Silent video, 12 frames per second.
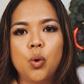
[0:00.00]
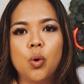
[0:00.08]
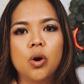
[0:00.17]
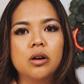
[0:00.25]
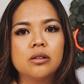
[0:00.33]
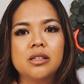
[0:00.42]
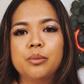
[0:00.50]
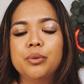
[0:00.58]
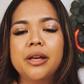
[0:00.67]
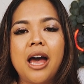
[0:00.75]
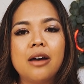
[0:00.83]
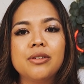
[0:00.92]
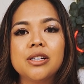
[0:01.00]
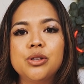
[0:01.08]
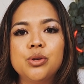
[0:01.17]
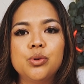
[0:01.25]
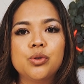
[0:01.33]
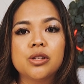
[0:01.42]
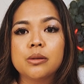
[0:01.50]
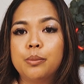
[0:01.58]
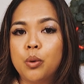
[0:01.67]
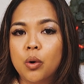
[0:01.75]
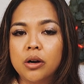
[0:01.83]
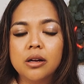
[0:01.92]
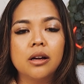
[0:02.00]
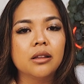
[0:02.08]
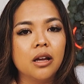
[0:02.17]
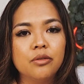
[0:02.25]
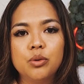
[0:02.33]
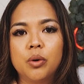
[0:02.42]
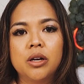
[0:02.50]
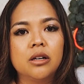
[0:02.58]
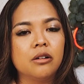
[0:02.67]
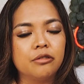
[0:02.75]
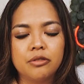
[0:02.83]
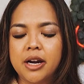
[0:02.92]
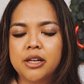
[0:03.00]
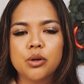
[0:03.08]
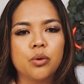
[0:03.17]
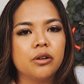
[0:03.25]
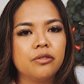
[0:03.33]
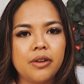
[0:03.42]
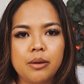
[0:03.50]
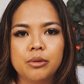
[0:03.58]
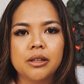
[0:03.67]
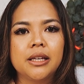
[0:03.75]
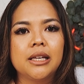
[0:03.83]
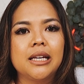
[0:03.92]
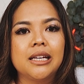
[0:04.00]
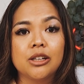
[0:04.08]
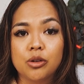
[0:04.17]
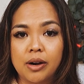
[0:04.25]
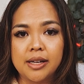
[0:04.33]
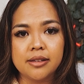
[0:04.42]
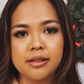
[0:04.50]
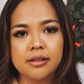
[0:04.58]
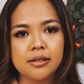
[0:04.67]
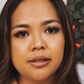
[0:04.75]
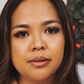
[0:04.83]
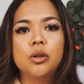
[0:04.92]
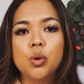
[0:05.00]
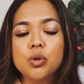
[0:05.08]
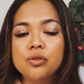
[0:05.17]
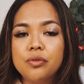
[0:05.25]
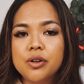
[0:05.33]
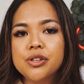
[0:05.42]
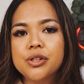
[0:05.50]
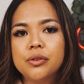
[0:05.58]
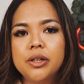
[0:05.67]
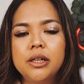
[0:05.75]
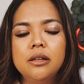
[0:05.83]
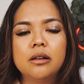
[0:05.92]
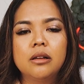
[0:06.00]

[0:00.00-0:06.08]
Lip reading: or simply having to support a loved one, a friend, or a family in crisis. Those first 3,